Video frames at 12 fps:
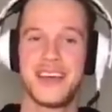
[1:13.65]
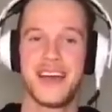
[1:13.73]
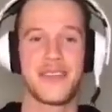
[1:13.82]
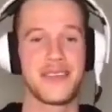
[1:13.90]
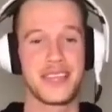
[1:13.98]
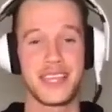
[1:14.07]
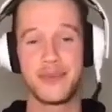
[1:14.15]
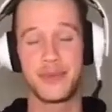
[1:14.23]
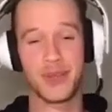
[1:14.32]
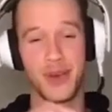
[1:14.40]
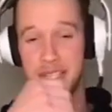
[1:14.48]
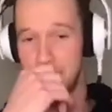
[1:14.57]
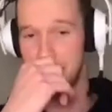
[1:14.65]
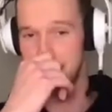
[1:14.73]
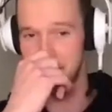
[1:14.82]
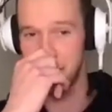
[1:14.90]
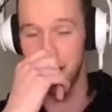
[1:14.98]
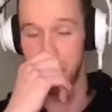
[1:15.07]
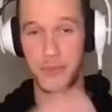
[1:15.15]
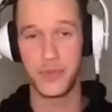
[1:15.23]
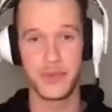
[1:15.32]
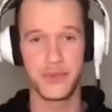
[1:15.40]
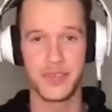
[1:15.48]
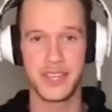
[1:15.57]
I think him and Kai Jones are going to work
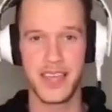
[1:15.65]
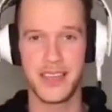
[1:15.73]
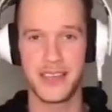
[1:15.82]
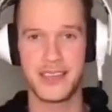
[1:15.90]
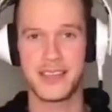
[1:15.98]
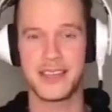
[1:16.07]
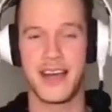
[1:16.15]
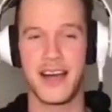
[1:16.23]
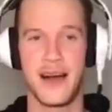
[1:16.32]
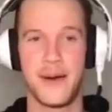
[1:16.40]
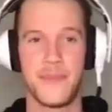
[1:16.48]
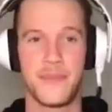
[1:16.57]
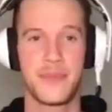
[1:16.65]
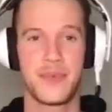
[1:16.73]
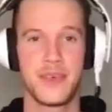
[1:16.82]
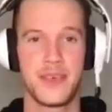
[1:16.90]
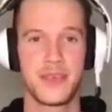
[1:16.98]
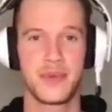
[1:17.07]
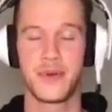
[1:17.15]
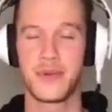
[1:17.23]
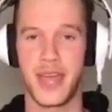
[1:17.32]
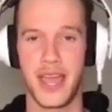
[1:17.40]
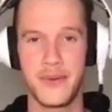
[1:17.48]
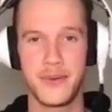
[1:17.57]
beautifully together. Gordon
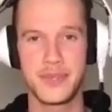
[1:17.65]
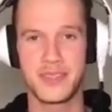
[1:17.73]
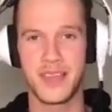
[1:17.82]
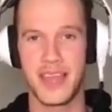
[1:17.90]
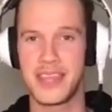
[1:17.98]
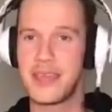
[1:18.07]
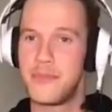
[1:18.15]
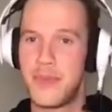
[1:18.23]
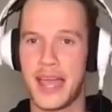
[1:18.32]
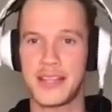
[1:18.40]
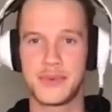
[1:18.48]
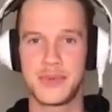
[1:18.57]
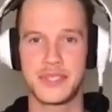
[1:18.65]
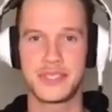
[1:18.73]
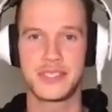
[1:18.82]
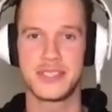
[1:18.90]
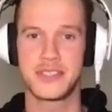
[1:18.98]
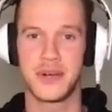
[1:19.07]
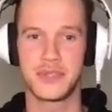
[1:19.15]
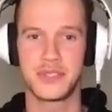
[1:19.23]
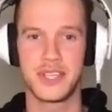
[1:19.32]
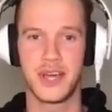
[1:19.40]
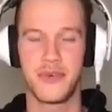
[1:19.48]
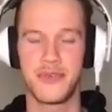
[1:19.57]
Hayward is kind of getting back to his old
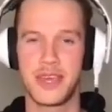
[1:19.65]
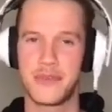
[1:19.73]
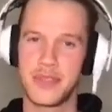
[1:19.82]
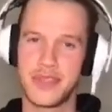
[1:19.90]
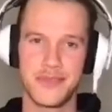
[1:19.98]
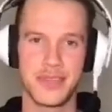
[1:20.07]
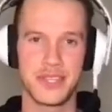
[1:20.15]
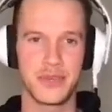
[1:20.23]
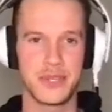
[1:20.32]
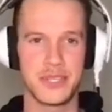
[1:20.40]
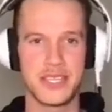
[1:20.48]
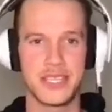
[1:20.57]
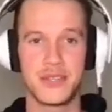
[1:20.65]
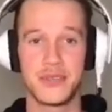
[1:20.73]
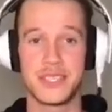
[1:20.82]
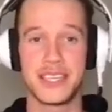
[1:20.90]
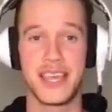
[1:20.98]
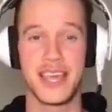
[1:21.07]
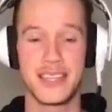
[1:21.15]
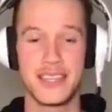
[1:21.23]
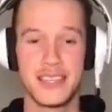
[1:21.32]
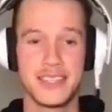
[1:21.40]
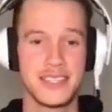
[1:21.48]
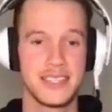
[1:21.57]
self. He had a bit of injury issues again.
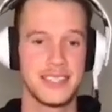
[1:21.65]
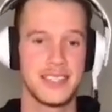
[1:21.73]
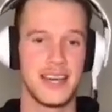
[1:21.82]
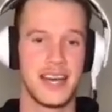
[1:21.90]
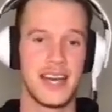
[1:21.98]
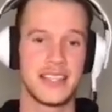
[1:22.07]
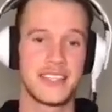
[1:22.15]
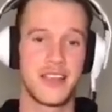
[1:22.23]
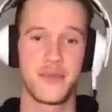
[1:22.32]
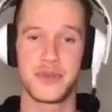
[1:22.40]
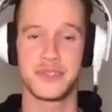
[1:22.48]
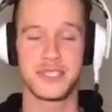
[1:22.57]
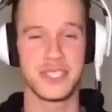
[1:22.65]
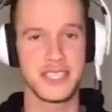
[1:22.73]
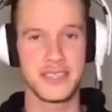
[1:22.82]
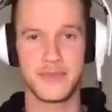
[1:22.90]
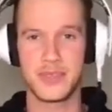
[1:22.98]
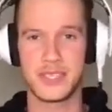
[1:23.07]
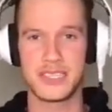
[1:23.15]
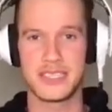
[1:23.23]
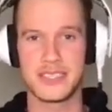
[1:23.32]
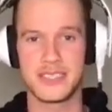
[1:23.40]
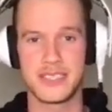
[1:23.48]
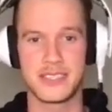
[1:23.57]
Terry Rozier
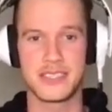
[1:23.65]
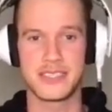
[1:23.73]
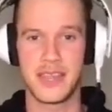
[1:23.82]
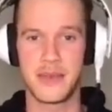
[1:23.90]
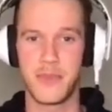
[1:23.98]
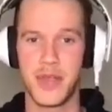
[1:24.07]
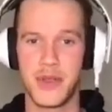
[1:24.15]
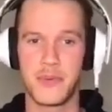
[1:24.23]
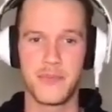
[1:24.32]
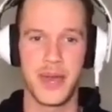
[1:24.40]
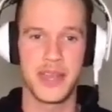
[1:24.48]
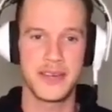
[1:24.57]
is just getting better and better.